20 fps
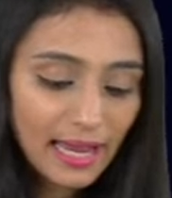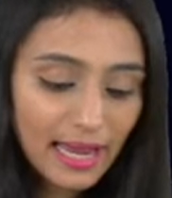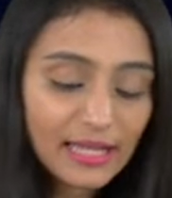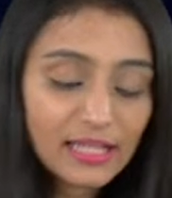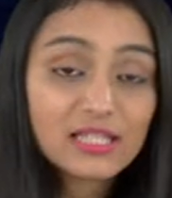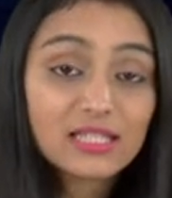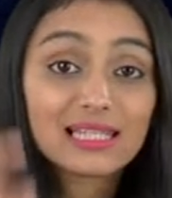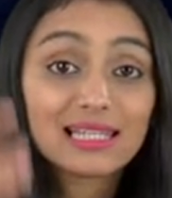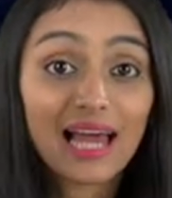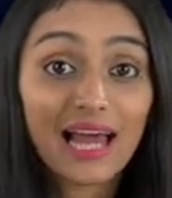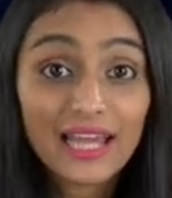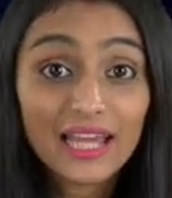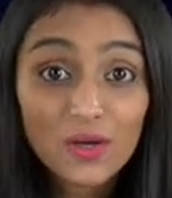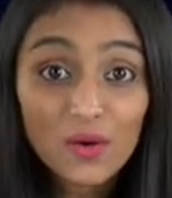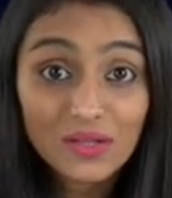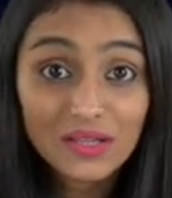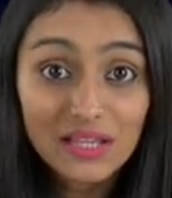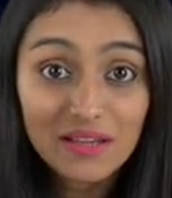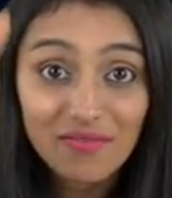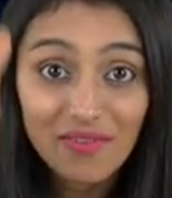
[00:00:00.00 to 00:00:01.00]
It's lying
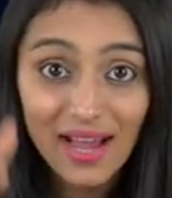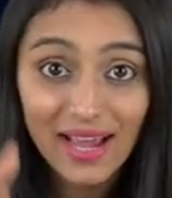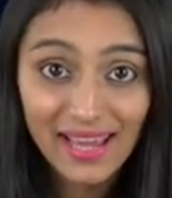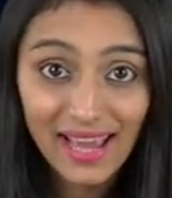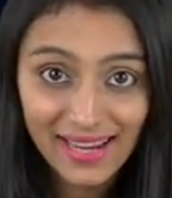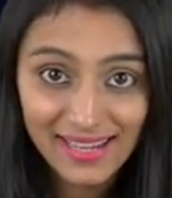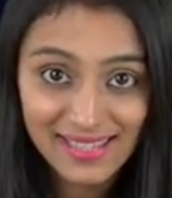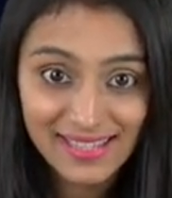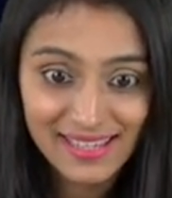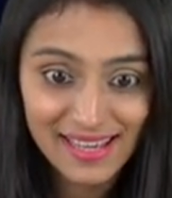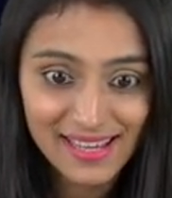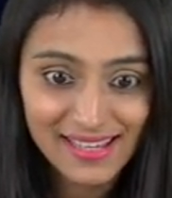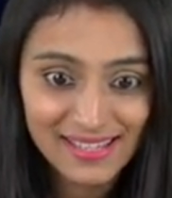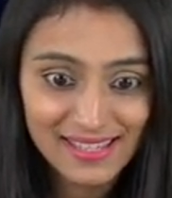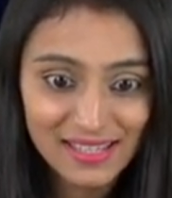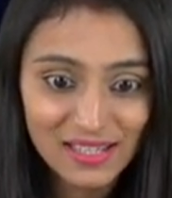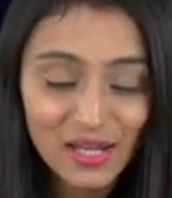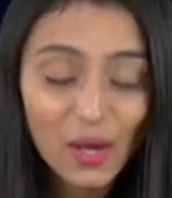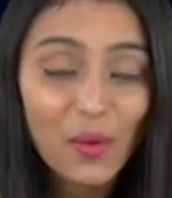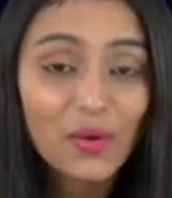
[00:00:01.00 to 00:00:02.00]
on the
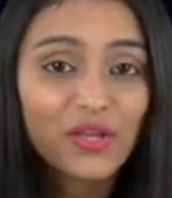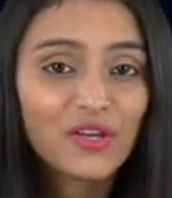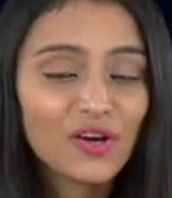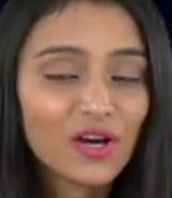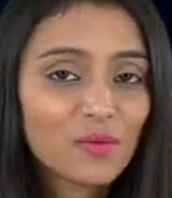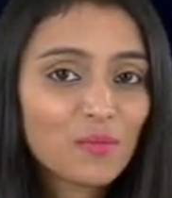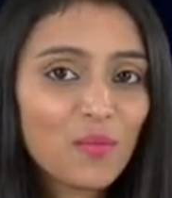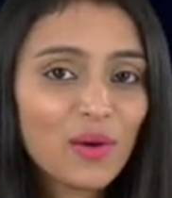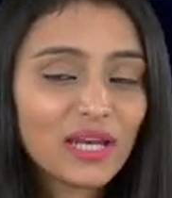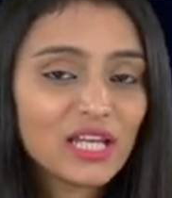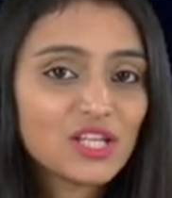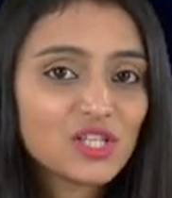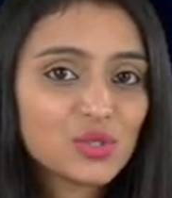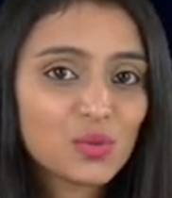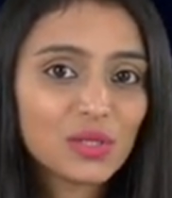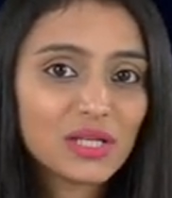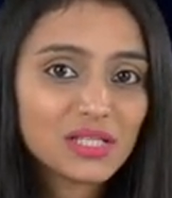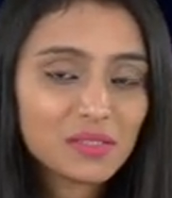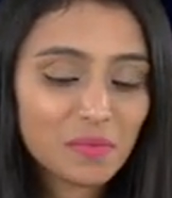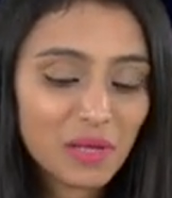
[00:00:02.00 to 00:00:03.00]
y-axis. Now here many
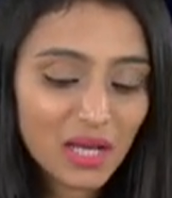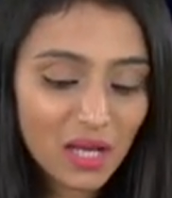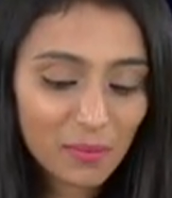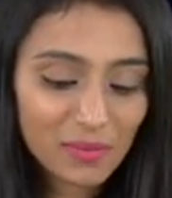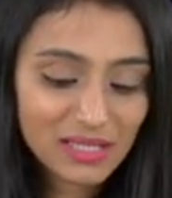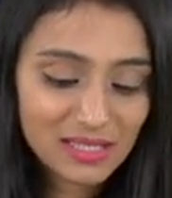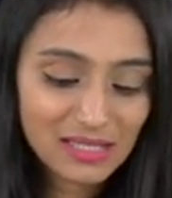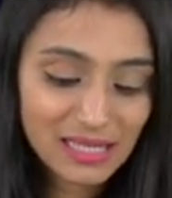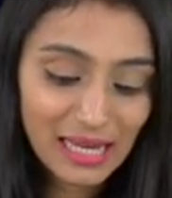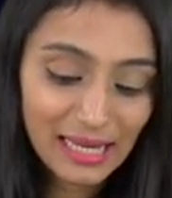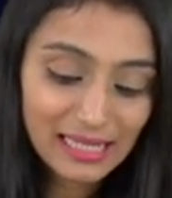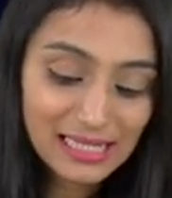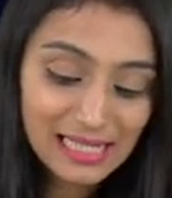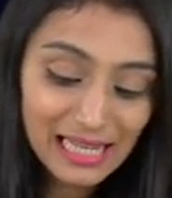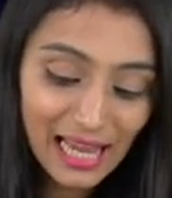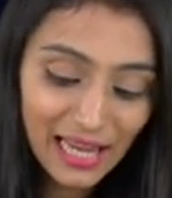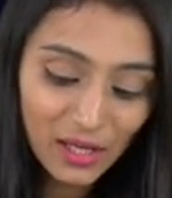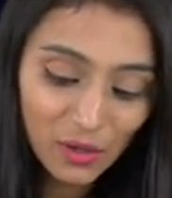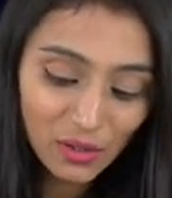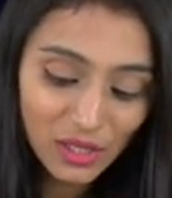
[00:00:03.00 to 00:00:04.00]
students make a mistake. It's
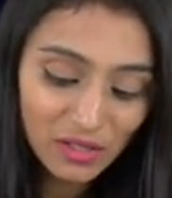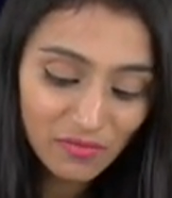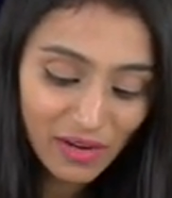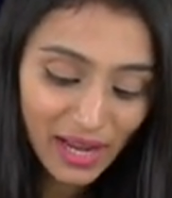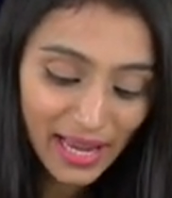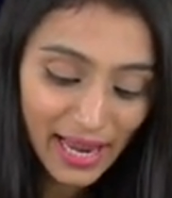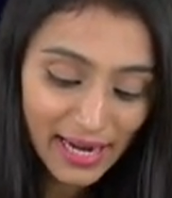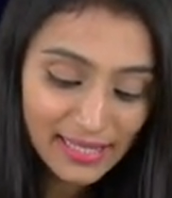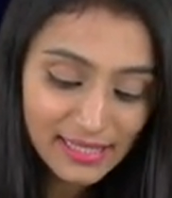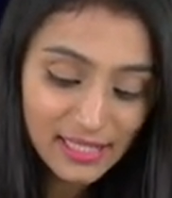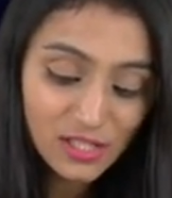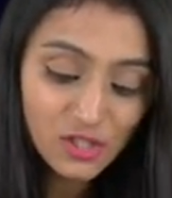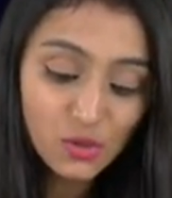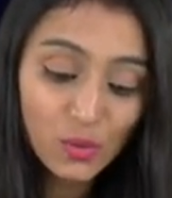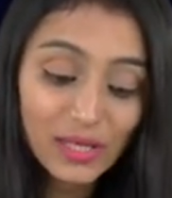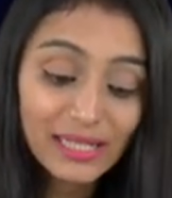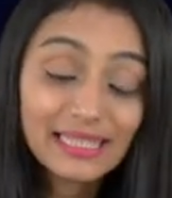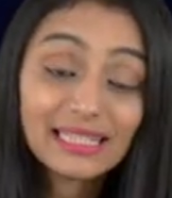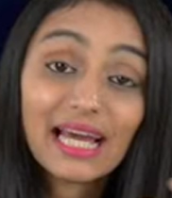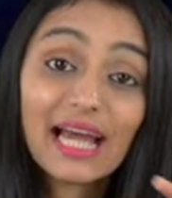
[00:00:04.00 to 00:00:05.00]
lying on the y-axis,
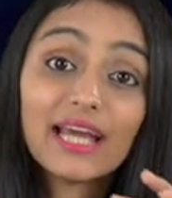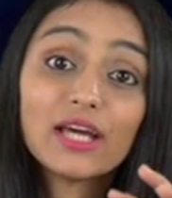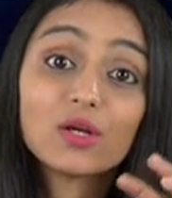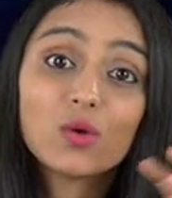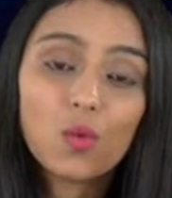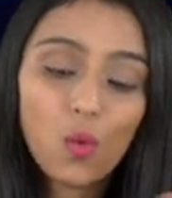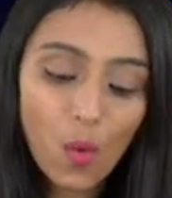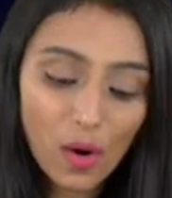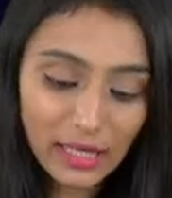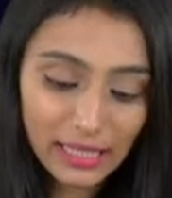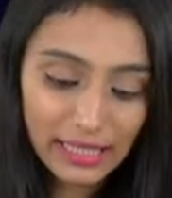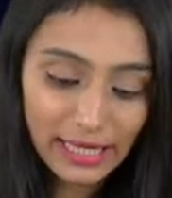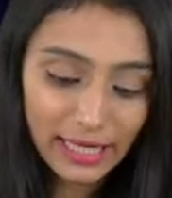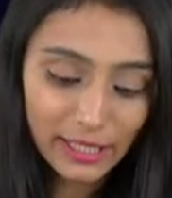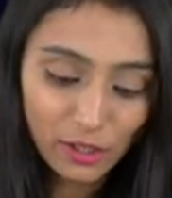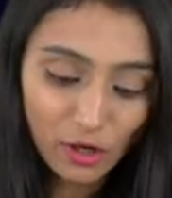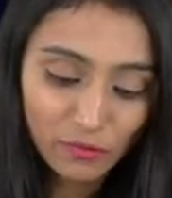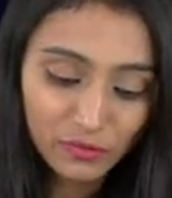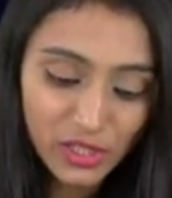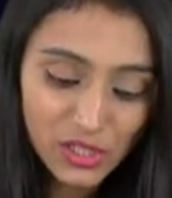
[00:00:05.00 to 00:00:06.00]
so entire
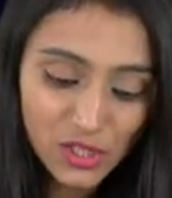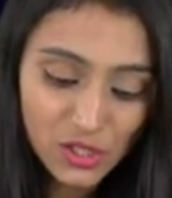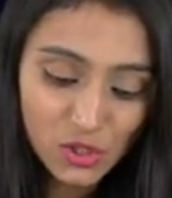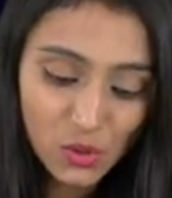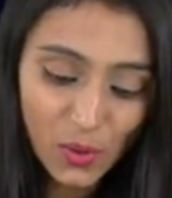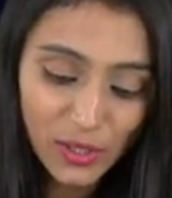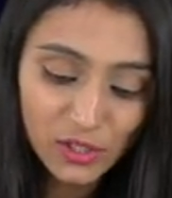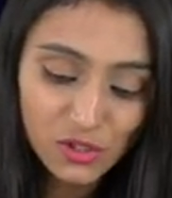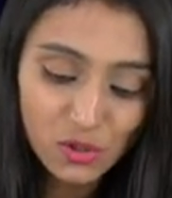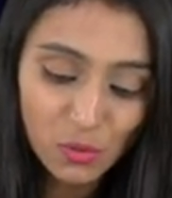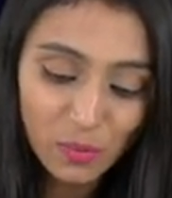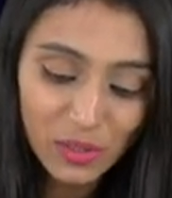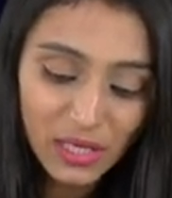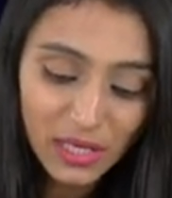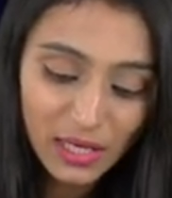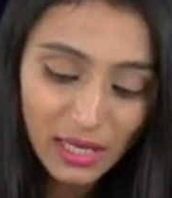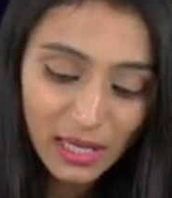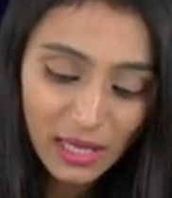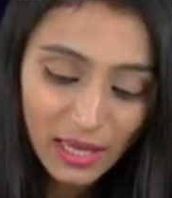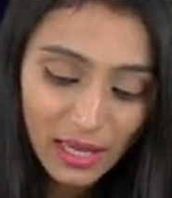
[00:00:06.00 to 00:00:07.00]
coordinate of this is going to
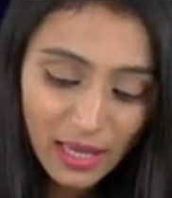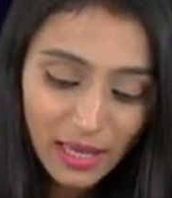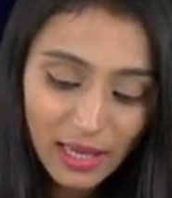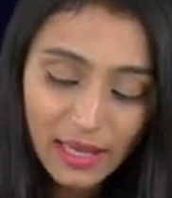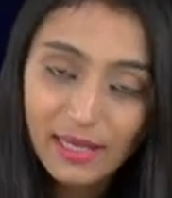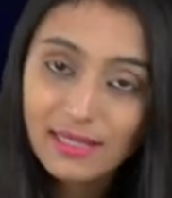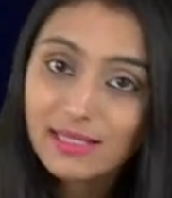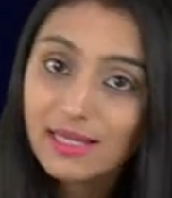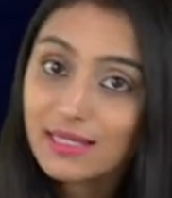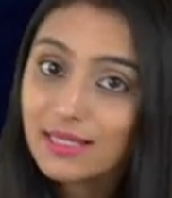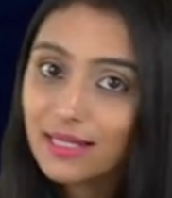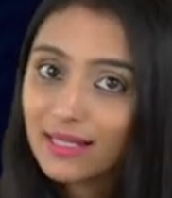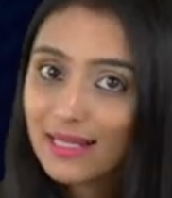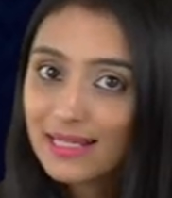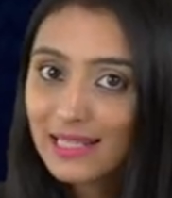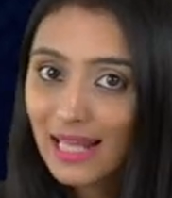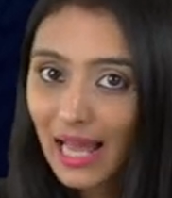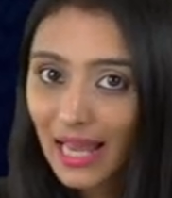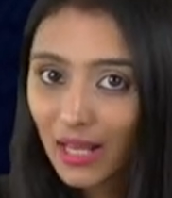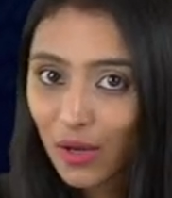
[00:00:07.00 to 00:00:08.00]
be, since it
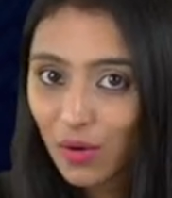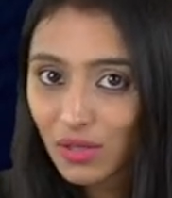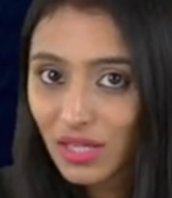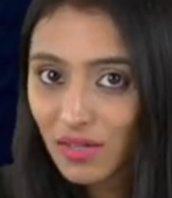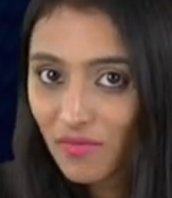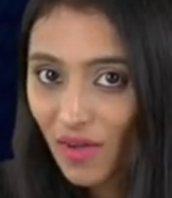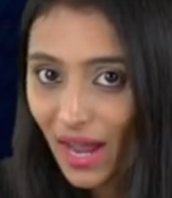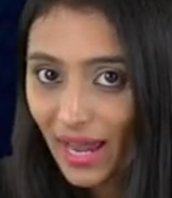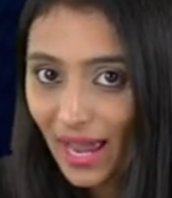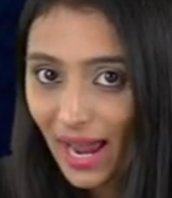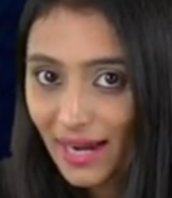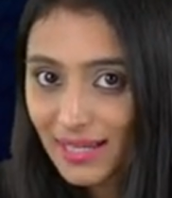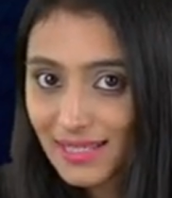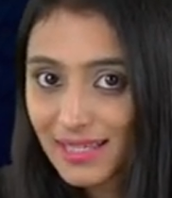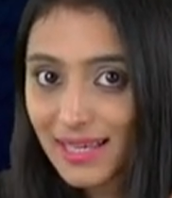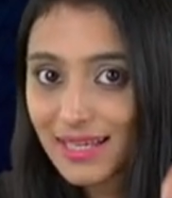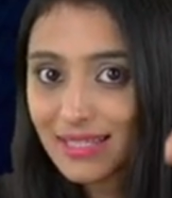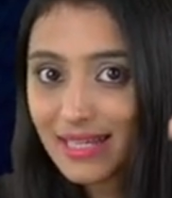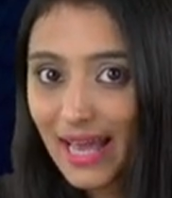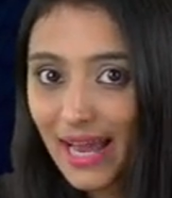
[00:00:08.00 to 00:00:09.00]
is lying on the
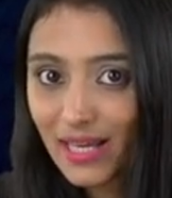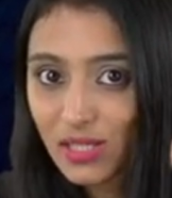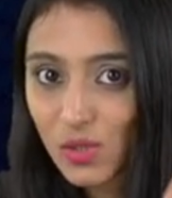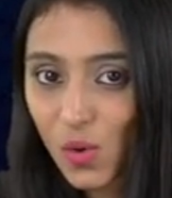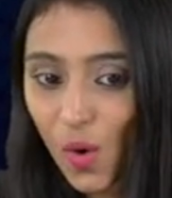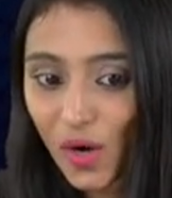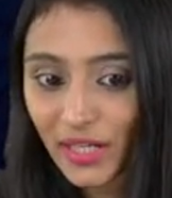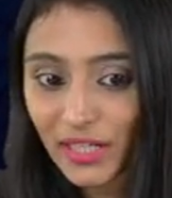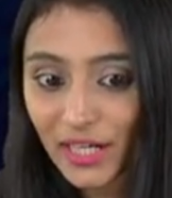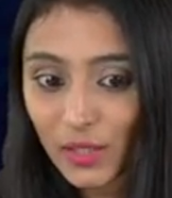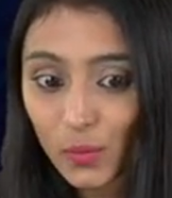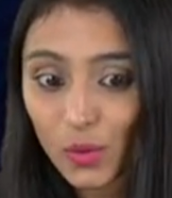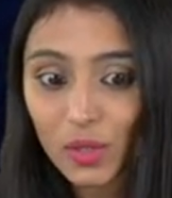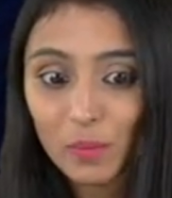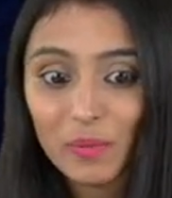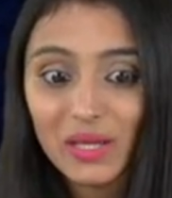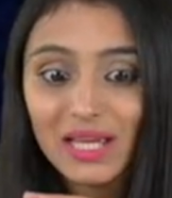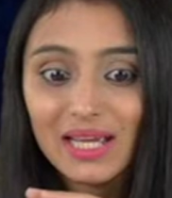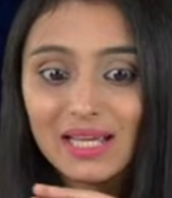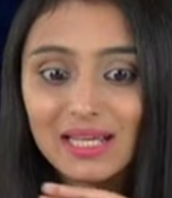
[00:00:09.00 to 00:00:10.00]
y-axis, x coordinate
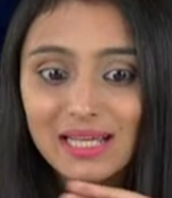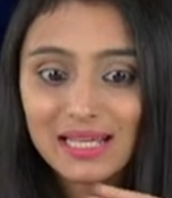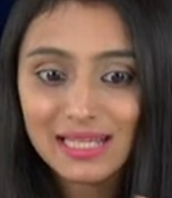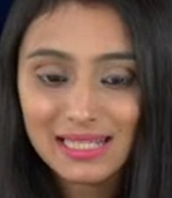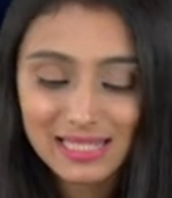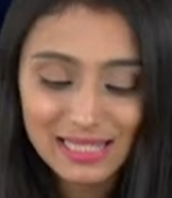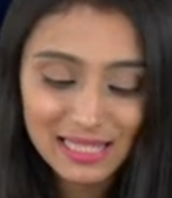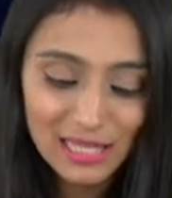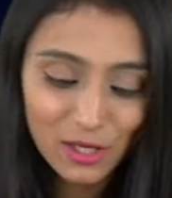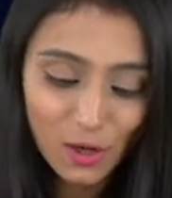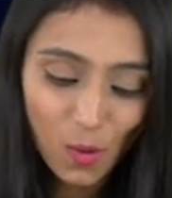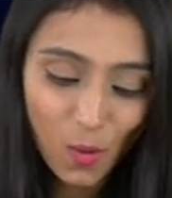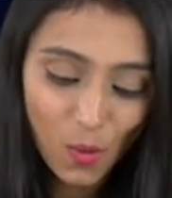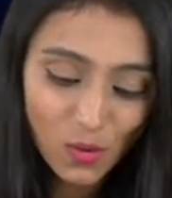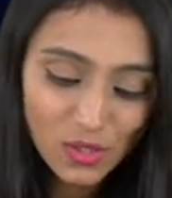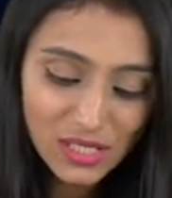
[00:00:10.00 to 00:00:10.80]
would be zero.